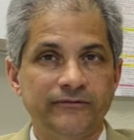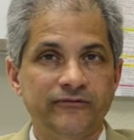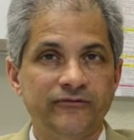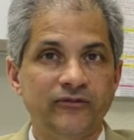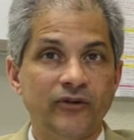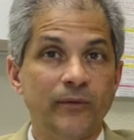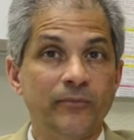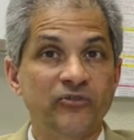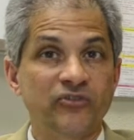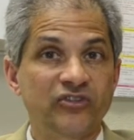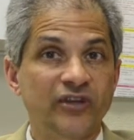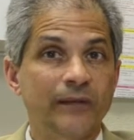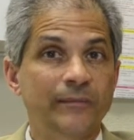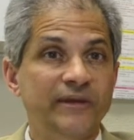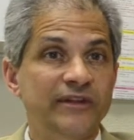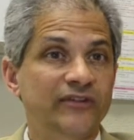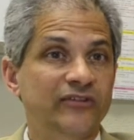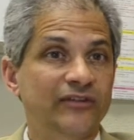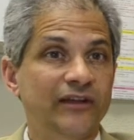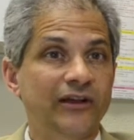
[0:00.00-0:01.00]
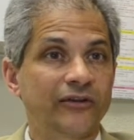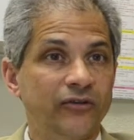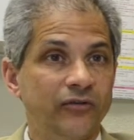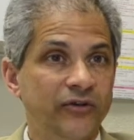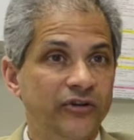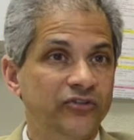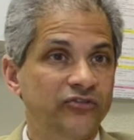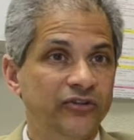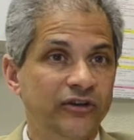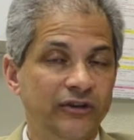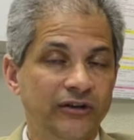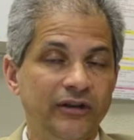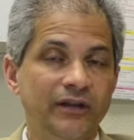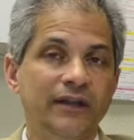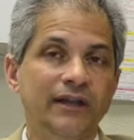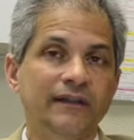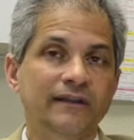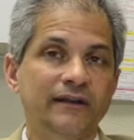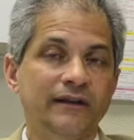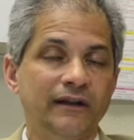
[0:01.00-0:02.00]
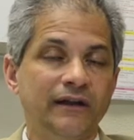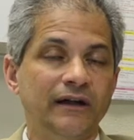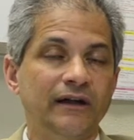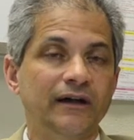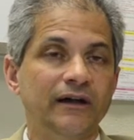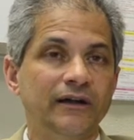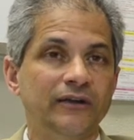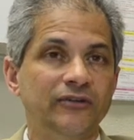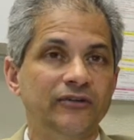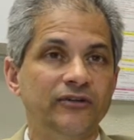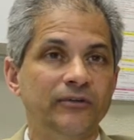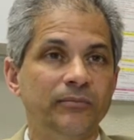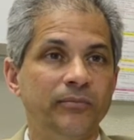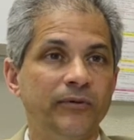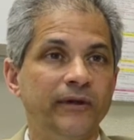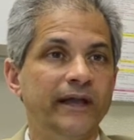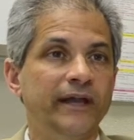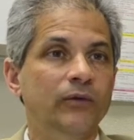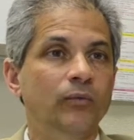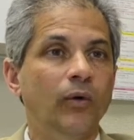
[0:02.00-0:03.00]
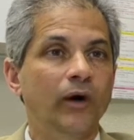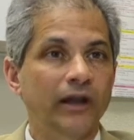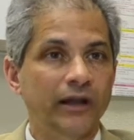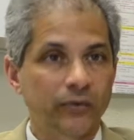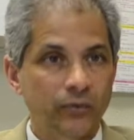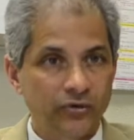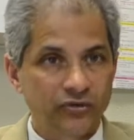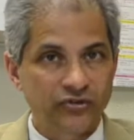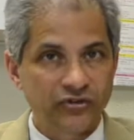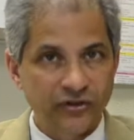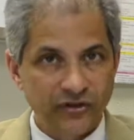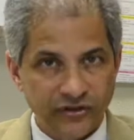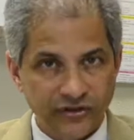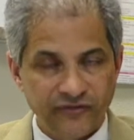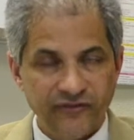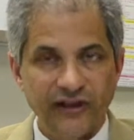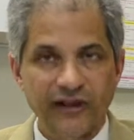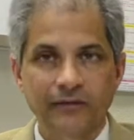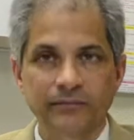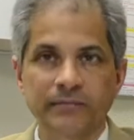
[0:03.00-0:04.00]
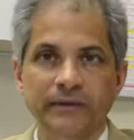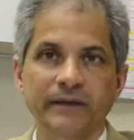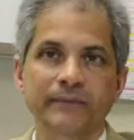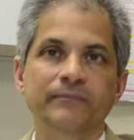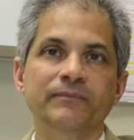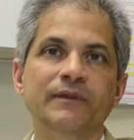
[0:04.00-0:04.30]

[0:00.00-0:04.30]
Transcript: from some insult or injury that occurred to the brain while it was still developing.